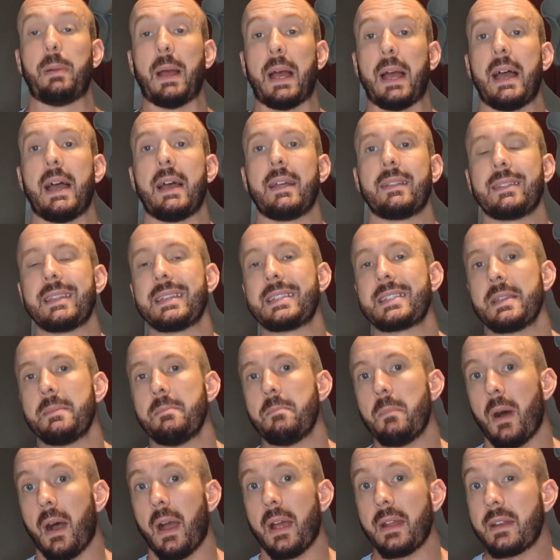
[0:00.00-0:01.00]
Bear this
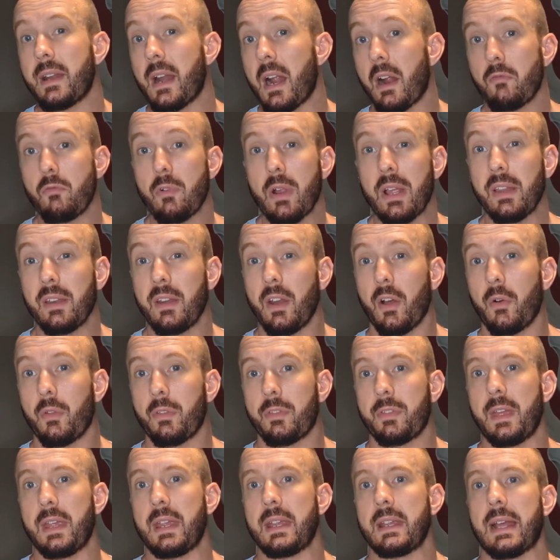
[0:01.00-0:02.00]
in mind, and I really
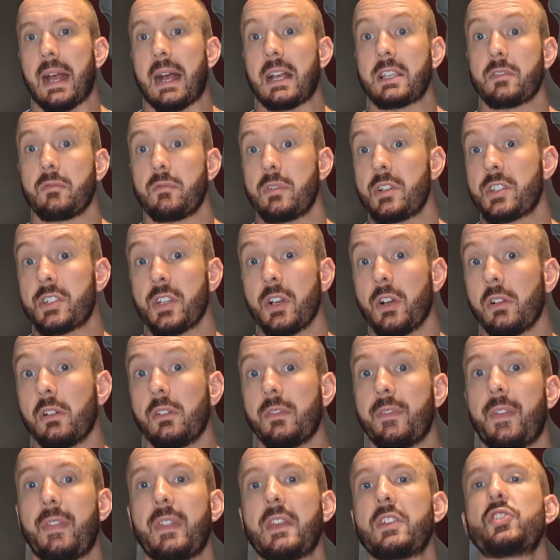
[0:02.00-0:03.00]
don't think as a
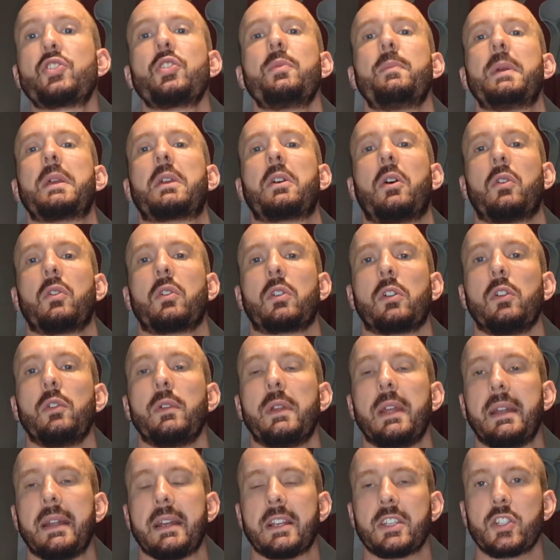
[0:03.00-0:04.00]
result that they should be
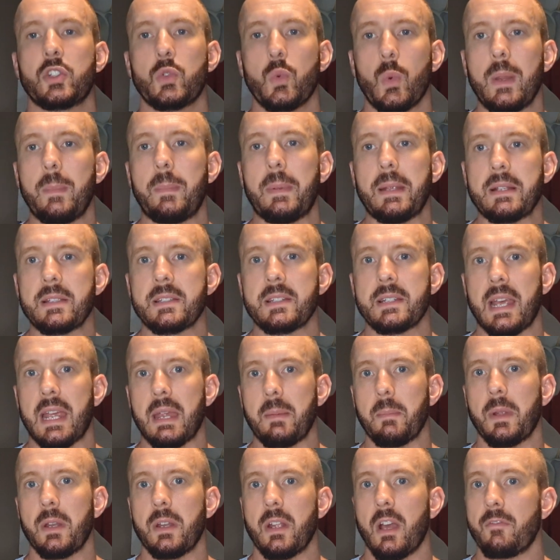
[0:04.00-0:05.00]
concluding a sweeping
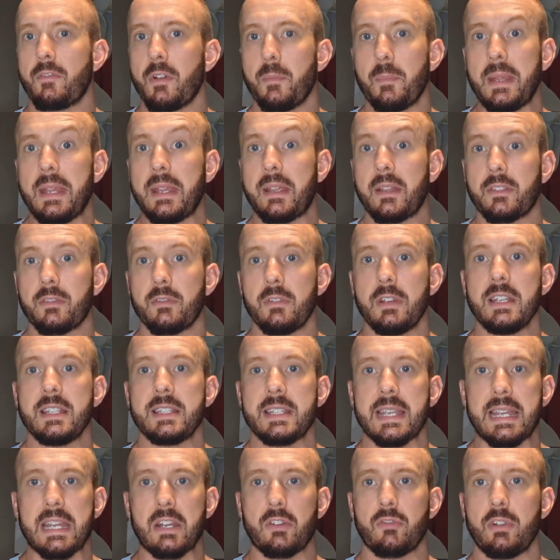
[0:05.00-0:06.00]
statement of
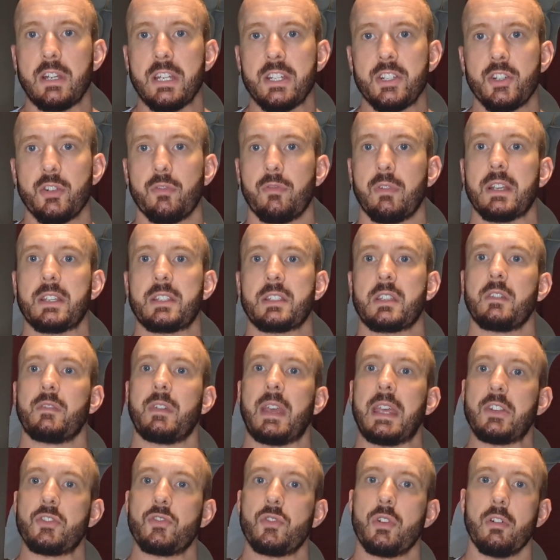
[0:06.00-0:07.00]
omega-3s increase your risk of
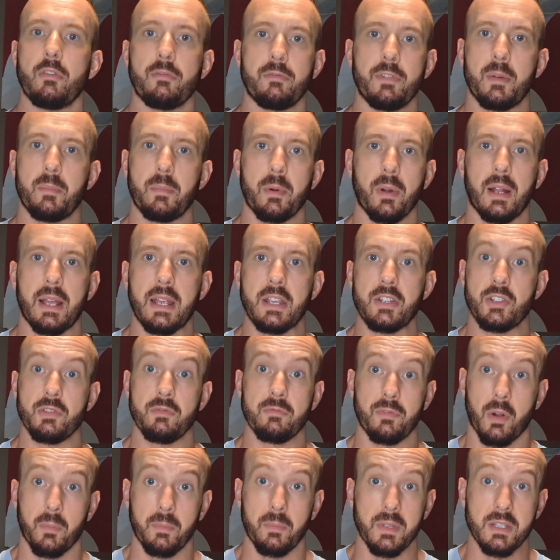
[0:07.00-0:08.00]
atrial
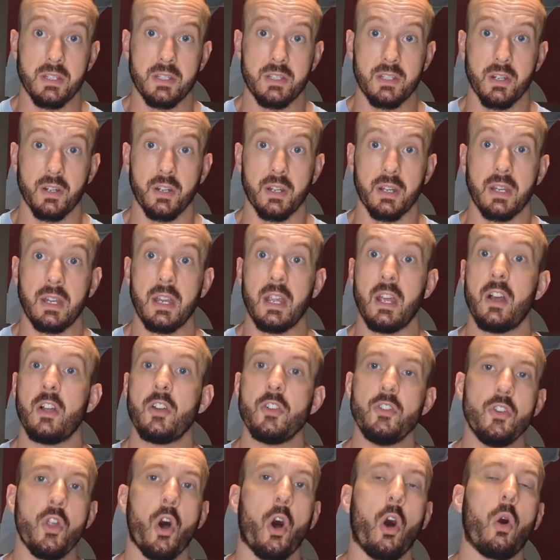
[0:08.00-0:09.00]
fibrillation from this study,
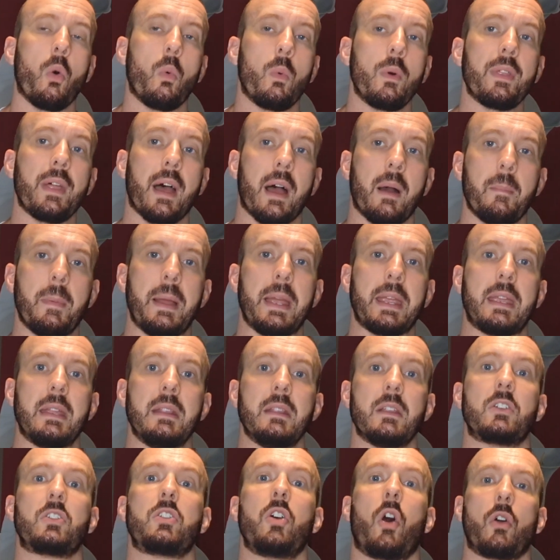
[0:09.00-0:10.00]
not without
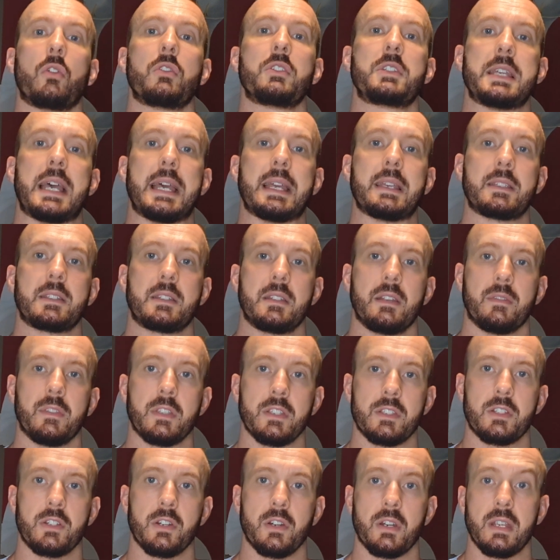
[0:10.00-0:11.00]
making the context
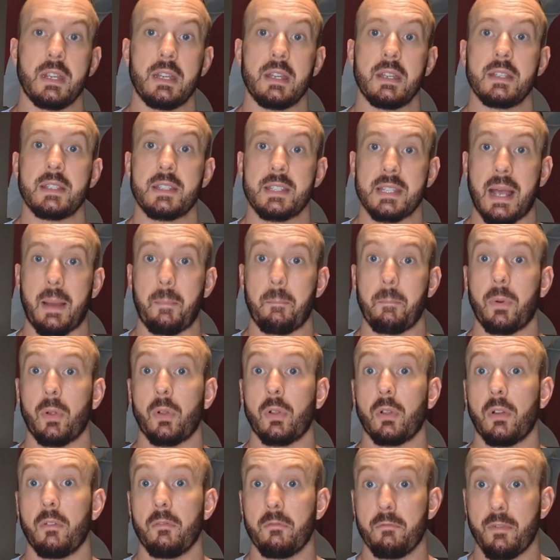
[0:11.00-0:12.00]
of the study
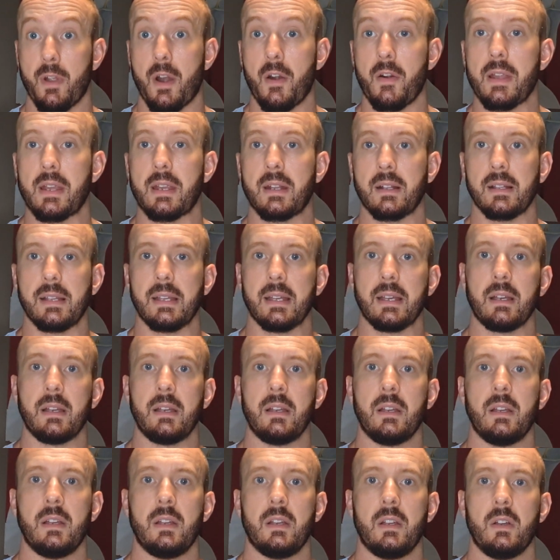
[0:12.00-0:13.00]
sample very clear,
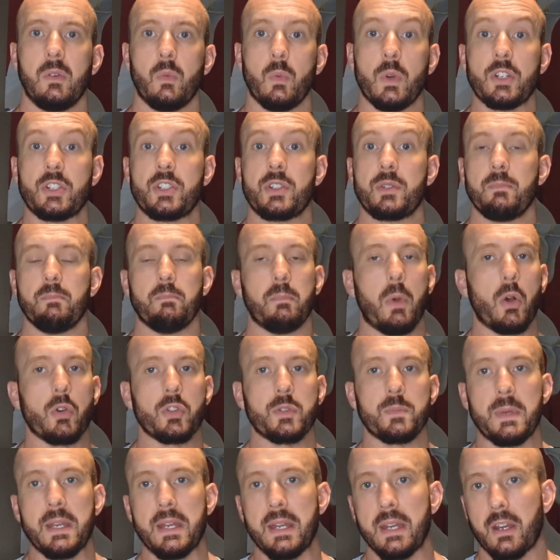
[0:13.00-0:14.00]
which
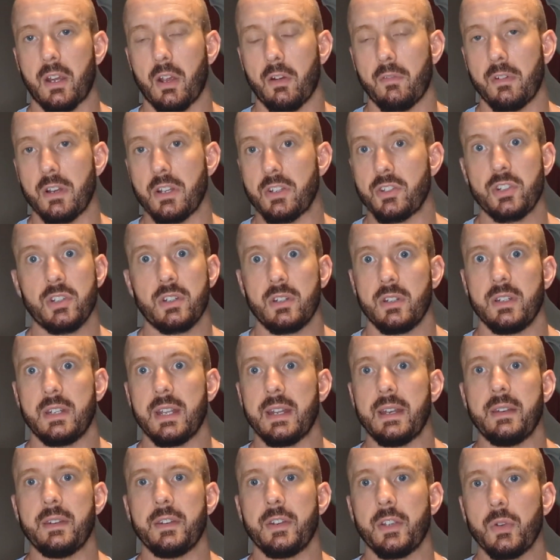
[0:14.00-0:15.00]
most media coverage
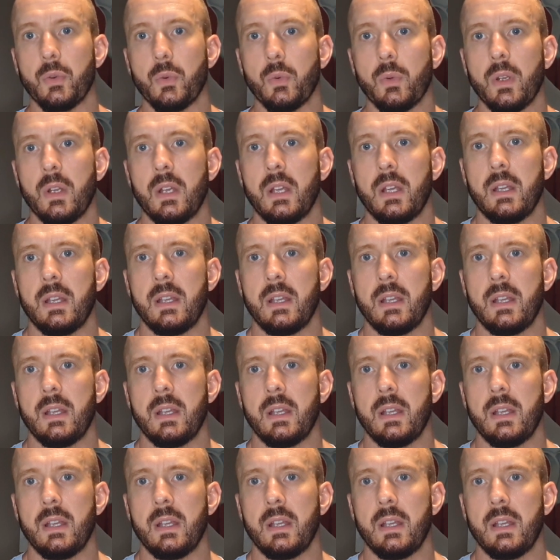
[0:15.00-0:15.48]
didn't do.